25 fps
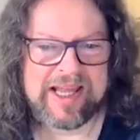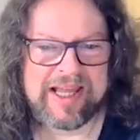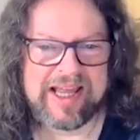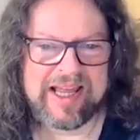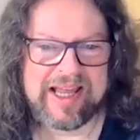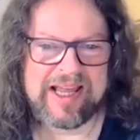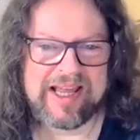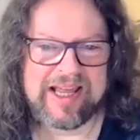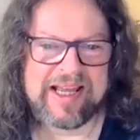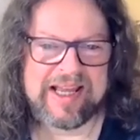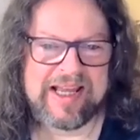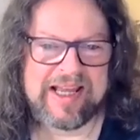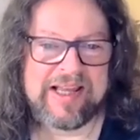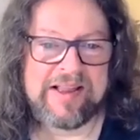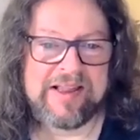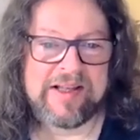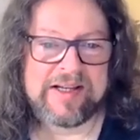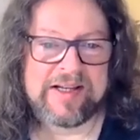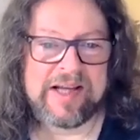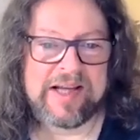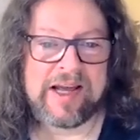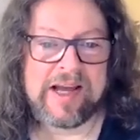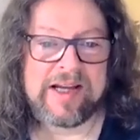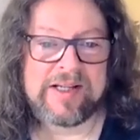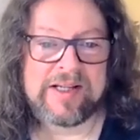In
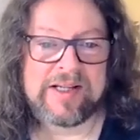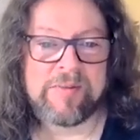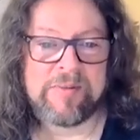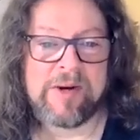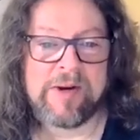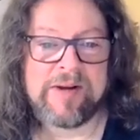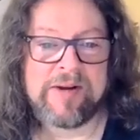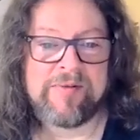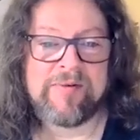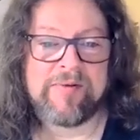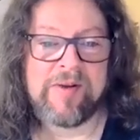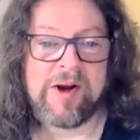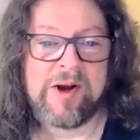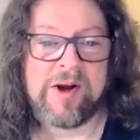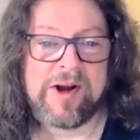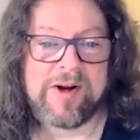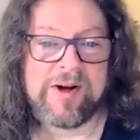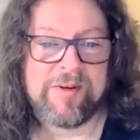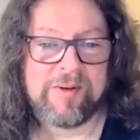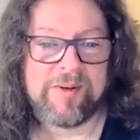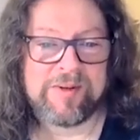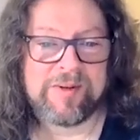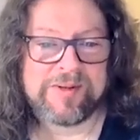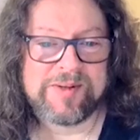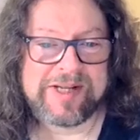the days when
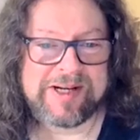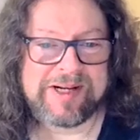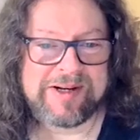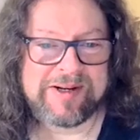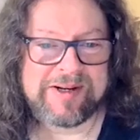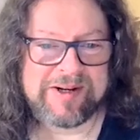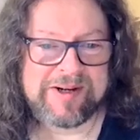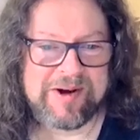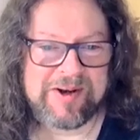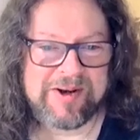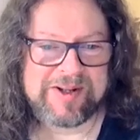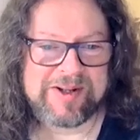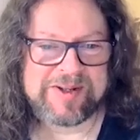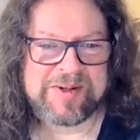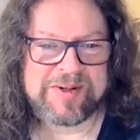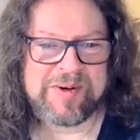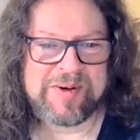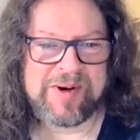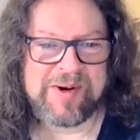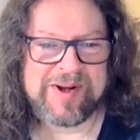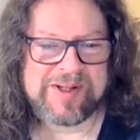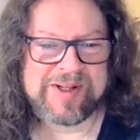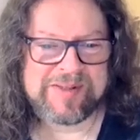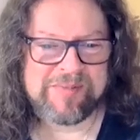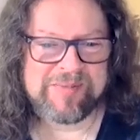vinyl didn't cost
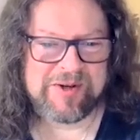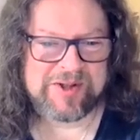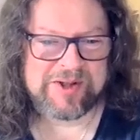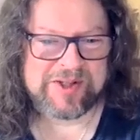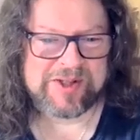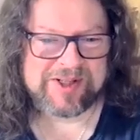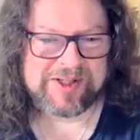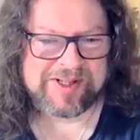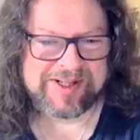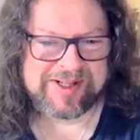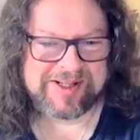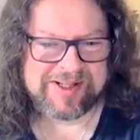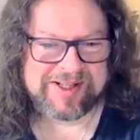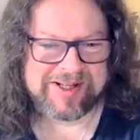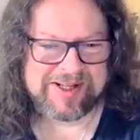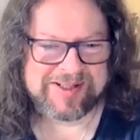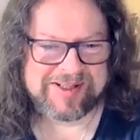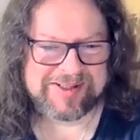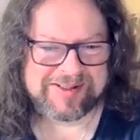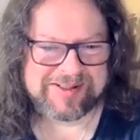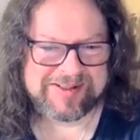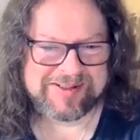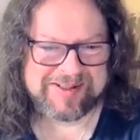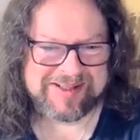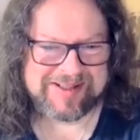quite as much as it
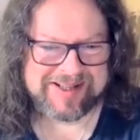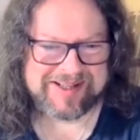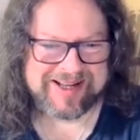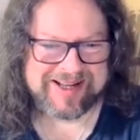does